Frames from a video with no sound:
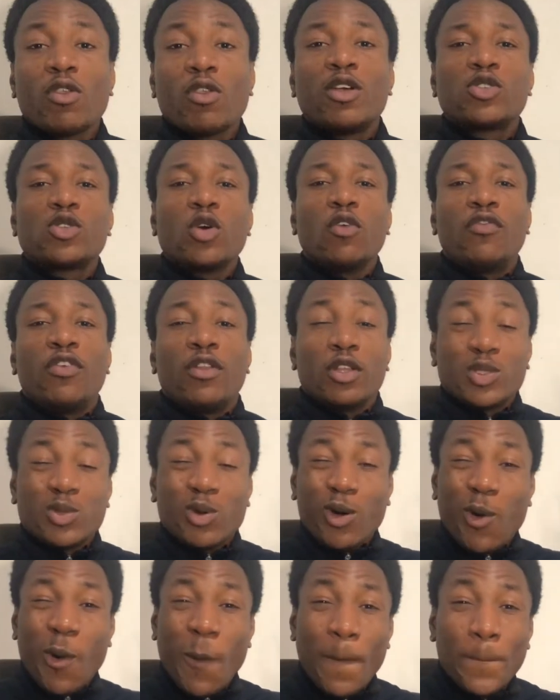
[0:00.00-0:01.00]
So fellas,
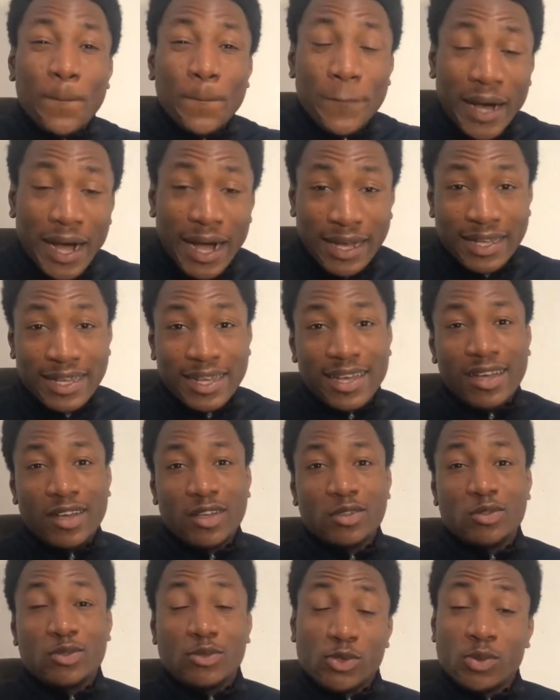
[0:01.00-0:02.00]
welcome back
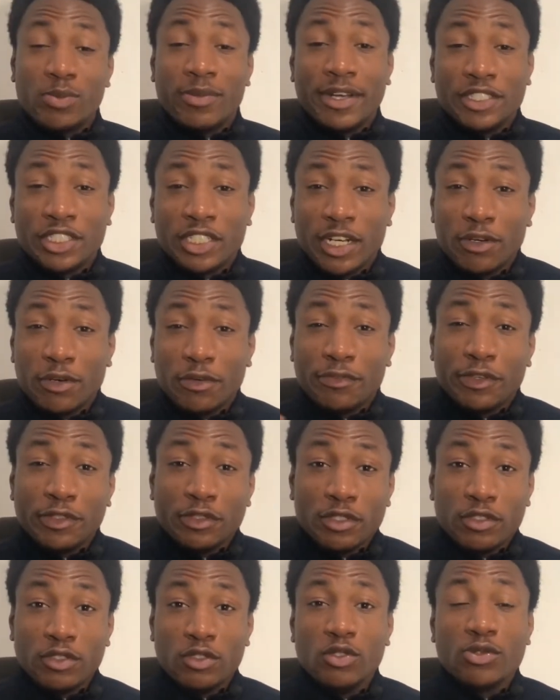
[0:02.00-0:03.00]
to my channel. For the
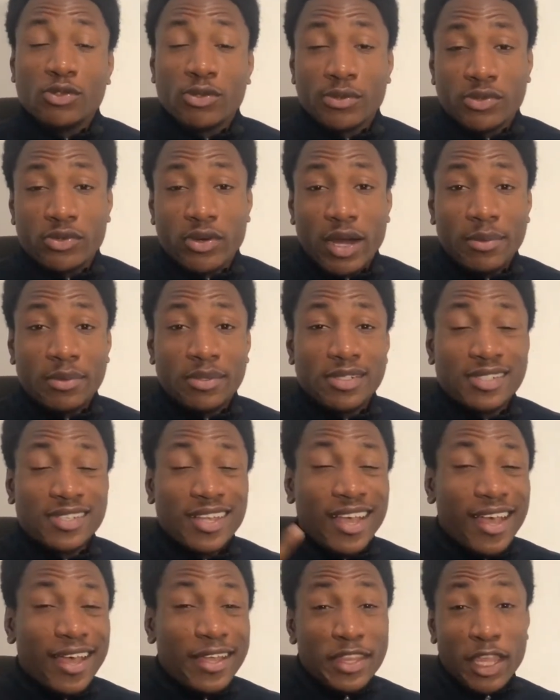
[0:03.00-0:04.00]
new subscribers,
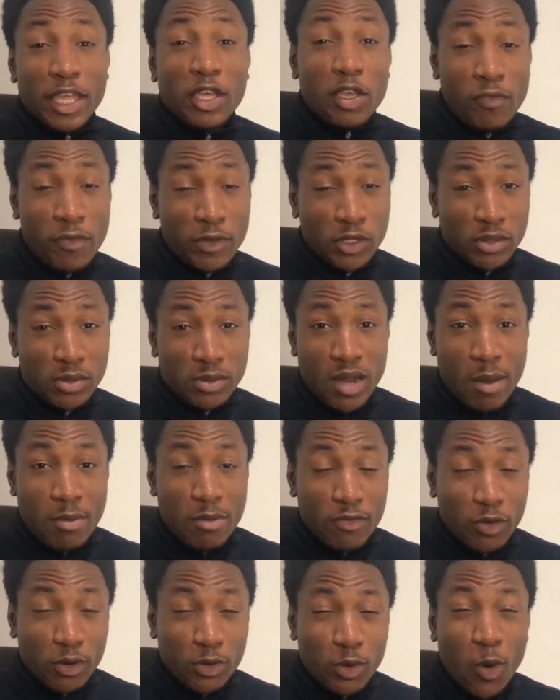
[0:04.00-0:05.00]
thank you for subscribing.
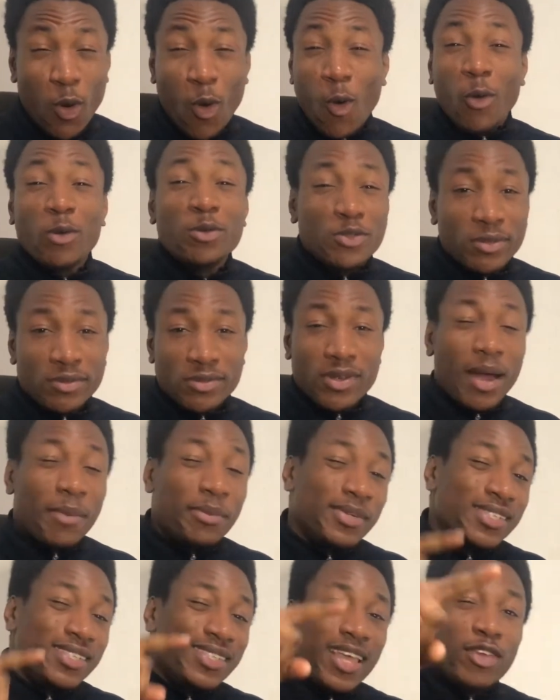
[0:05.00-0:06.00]
For the old
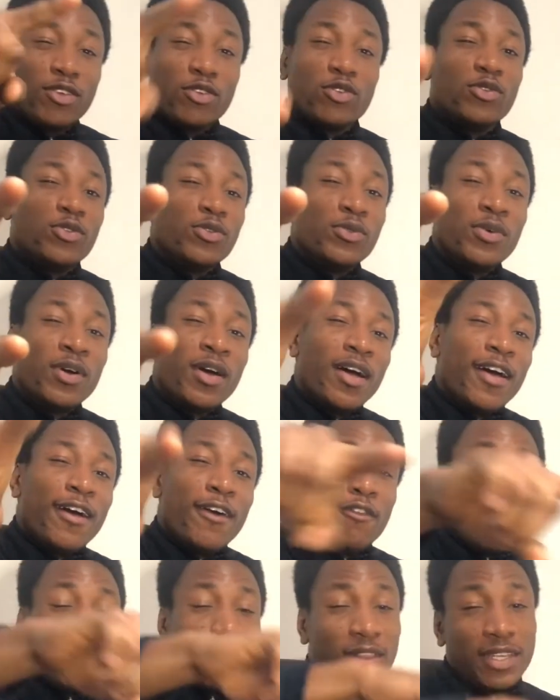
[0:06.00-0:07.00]
subscribers, thank you
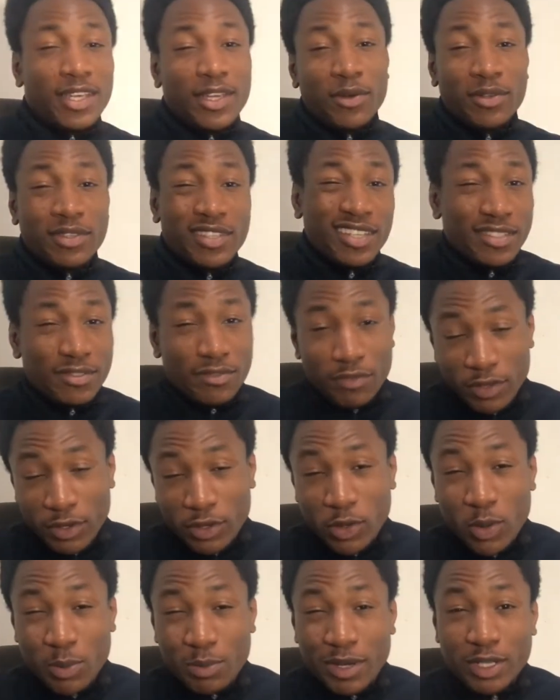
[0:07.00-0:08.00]
for clicking on this video,
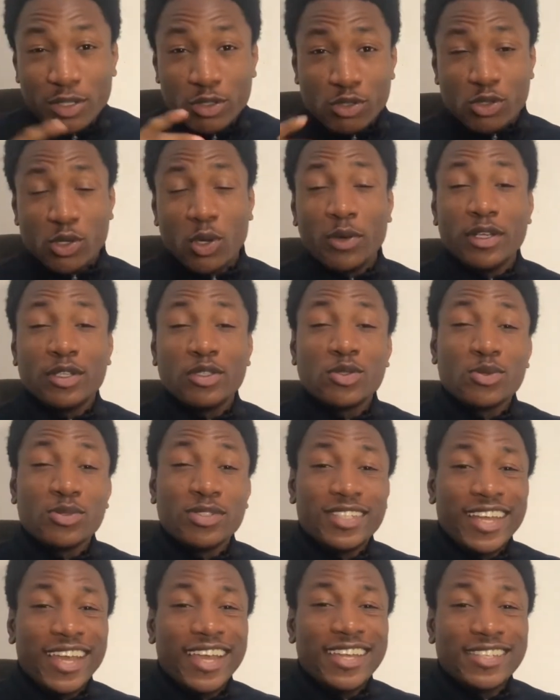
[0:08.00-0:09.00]
man. So in
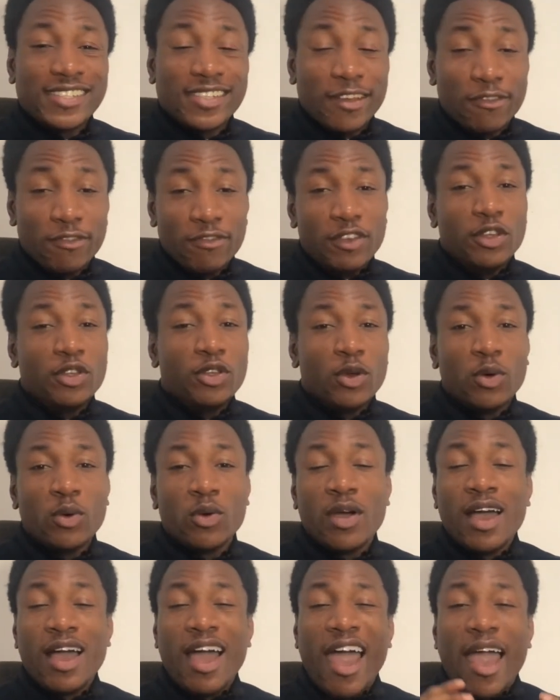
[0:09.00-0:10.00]
today's video,
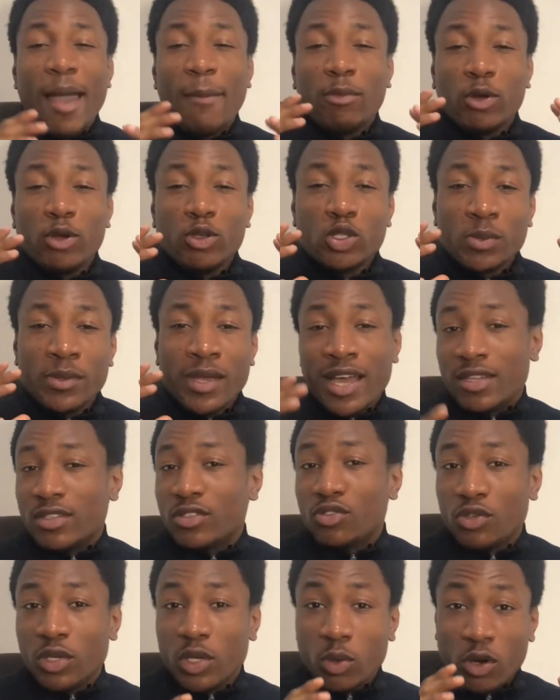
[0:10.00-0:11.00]
I'm going to be
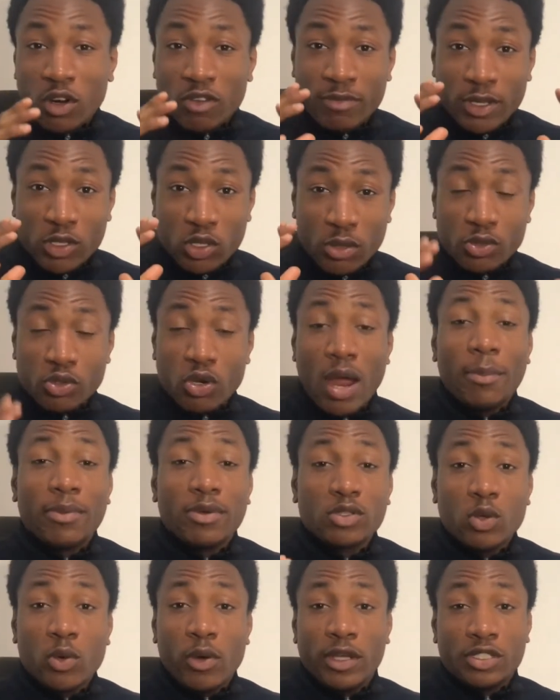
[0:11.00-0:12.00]
answering one of my subscribers'
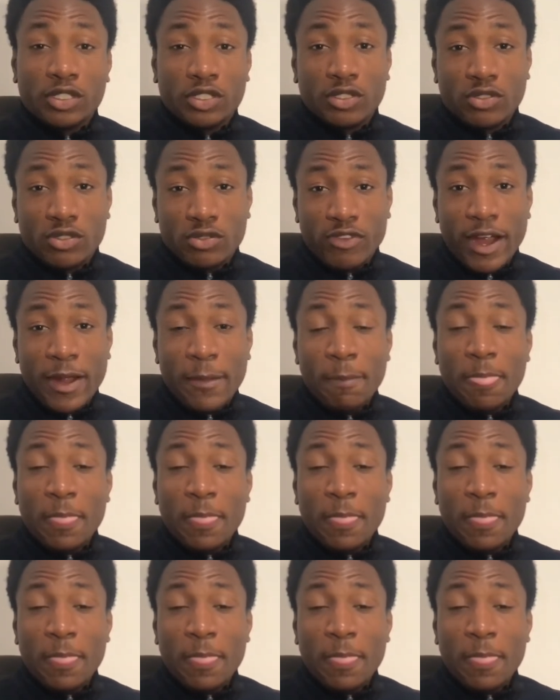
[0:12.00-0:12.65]
questions, right?